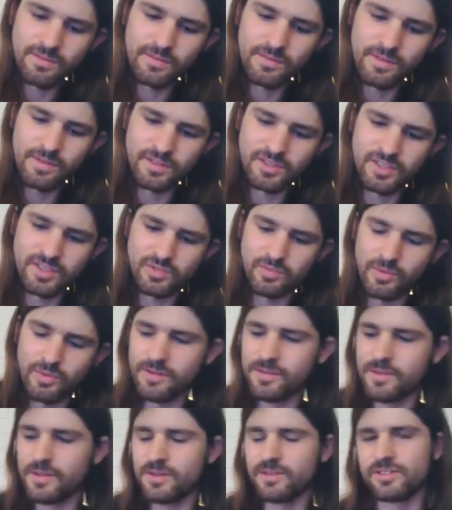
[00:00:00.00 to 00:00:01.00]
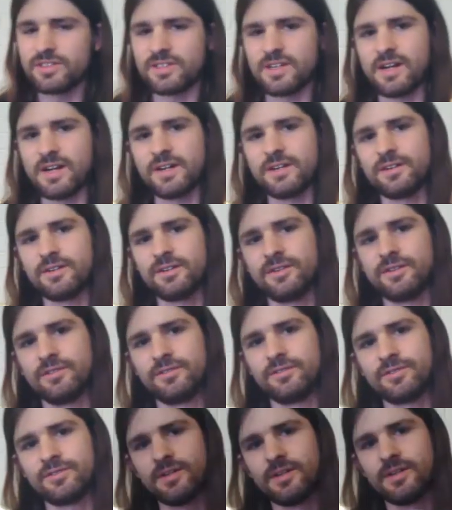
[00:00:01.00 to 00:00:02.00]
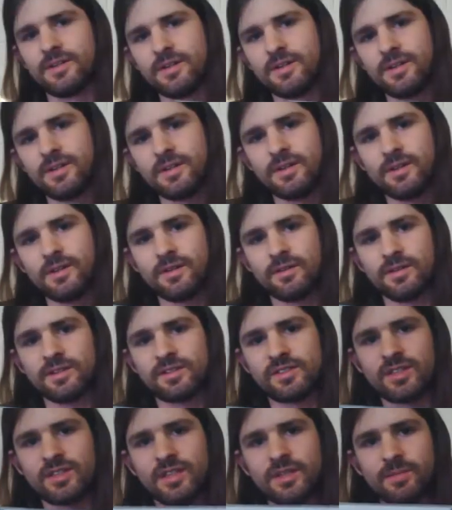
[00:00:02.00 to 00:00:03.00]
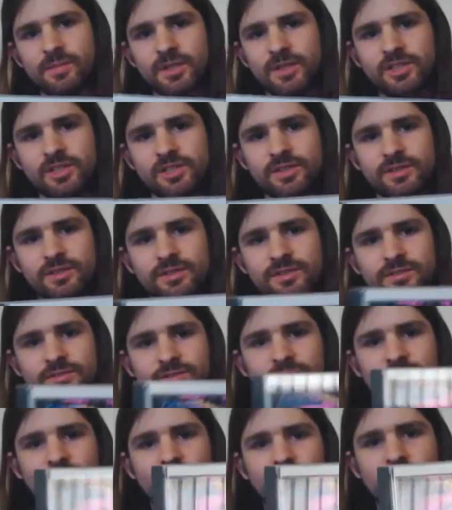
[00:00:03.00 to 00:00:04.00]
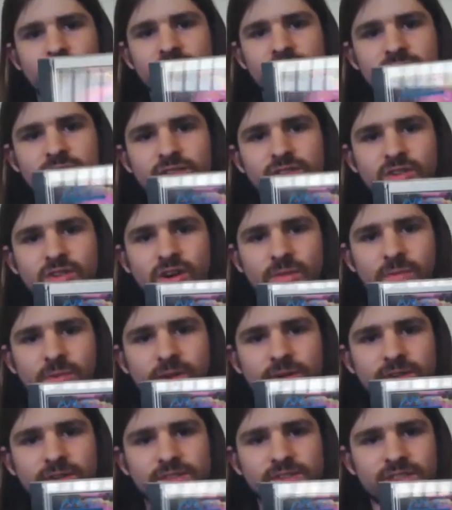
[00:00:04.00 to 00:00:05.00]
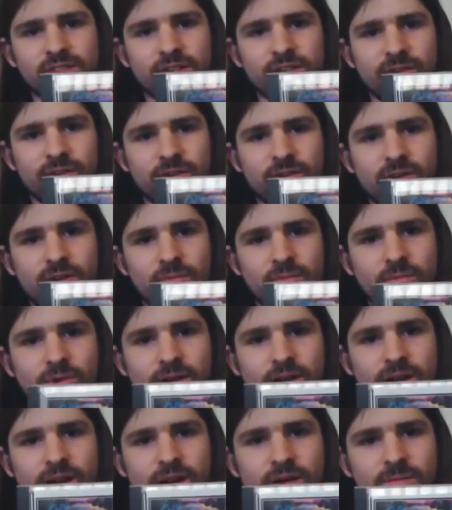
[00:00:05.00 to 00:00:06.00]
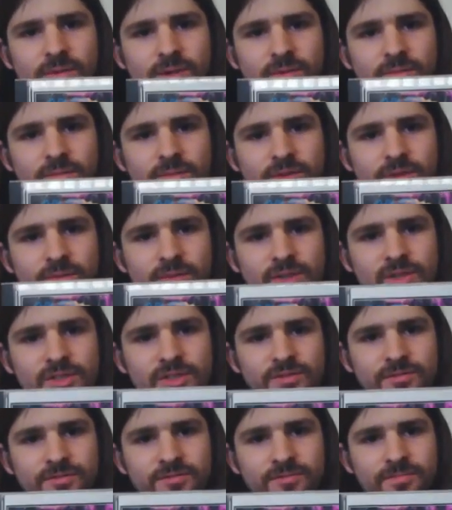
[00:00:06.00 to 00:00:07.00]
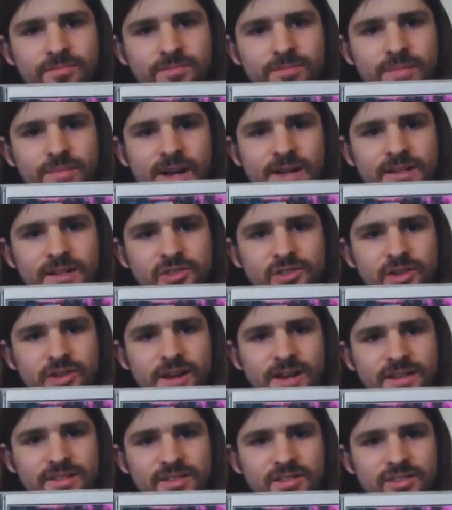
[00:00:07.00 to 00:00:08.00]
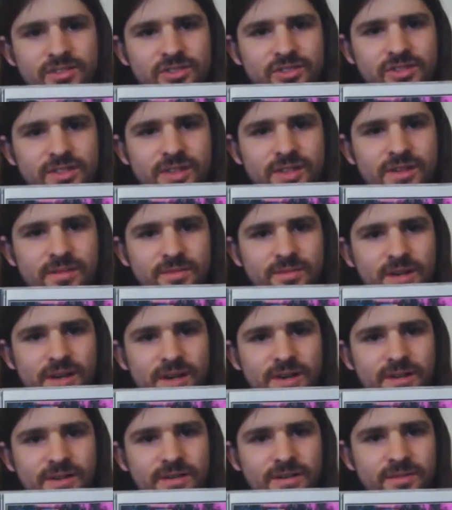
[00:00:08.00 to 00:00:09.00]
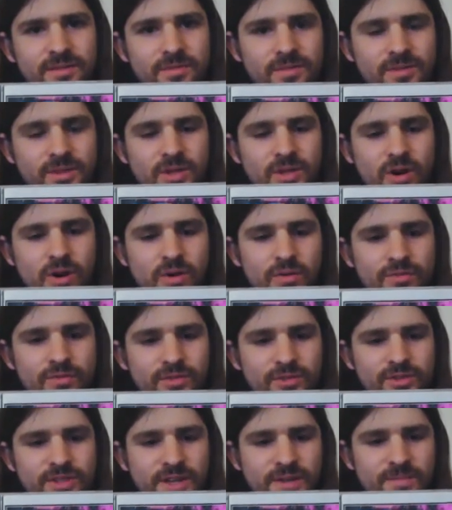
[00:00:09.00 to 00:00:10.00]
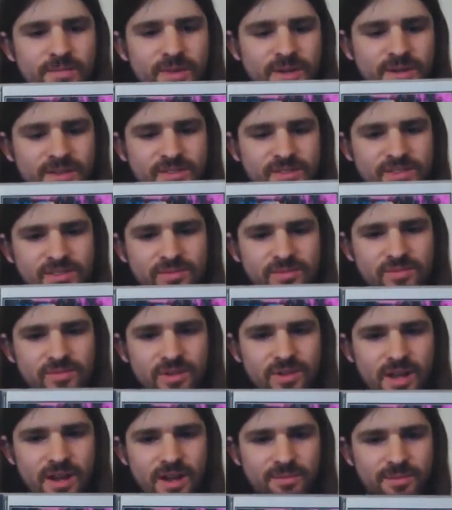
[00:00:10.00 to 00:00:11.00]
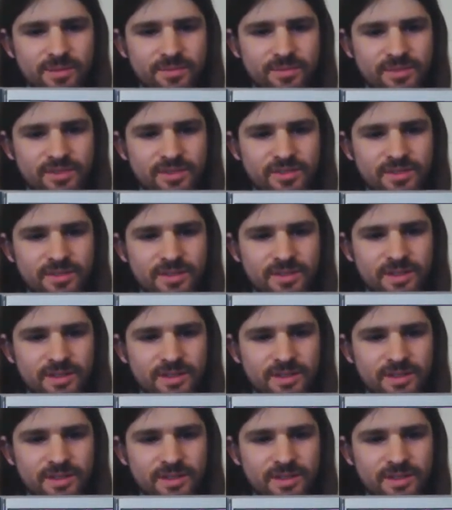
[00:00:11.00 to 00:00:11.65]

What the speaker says: this is one of those kind of let's get a bunch of crazy guitar players together on one album with a bunch of backing tracks and just let them kind of go for 10 minutes albums.